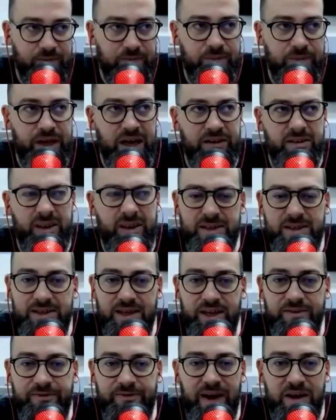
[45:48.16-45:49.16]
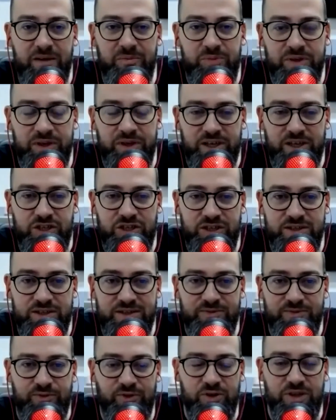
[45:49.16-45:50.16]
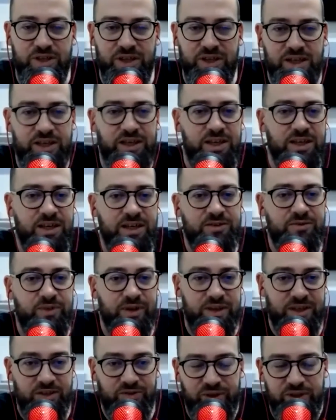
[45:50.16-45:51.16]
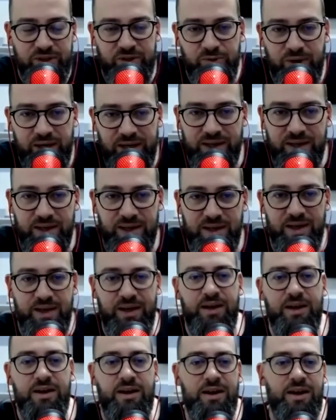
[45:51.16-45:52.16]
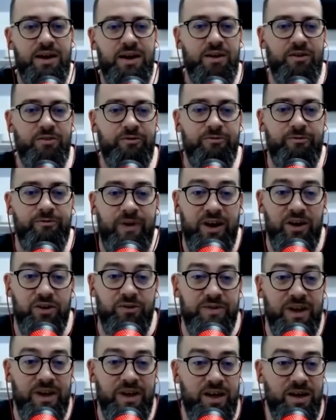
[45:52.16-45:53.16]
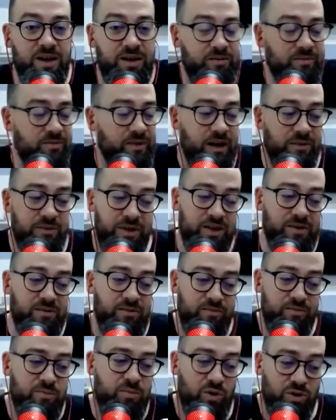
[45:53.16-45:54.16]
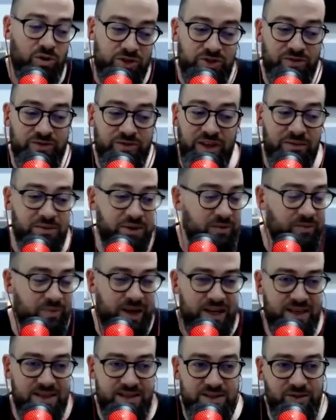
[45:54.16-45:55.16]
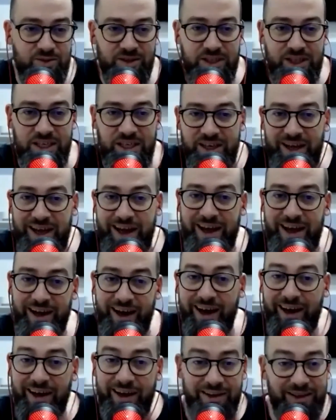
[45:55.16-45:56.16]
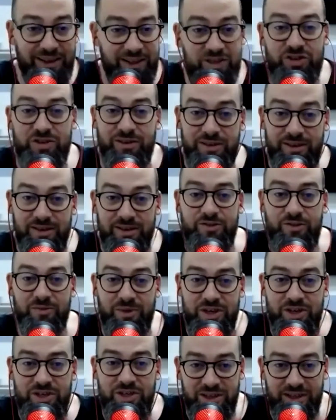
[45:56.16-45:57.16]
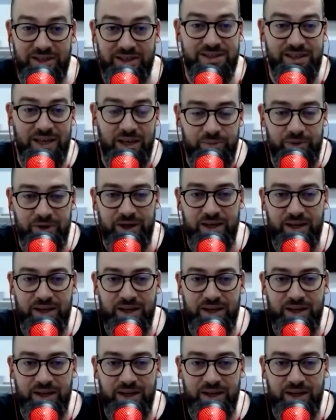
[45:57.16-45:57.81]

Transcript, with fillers: gave his like five predictions for the 2021. One of the, I mean, most of them are based on the AI and digital transformation that is happening.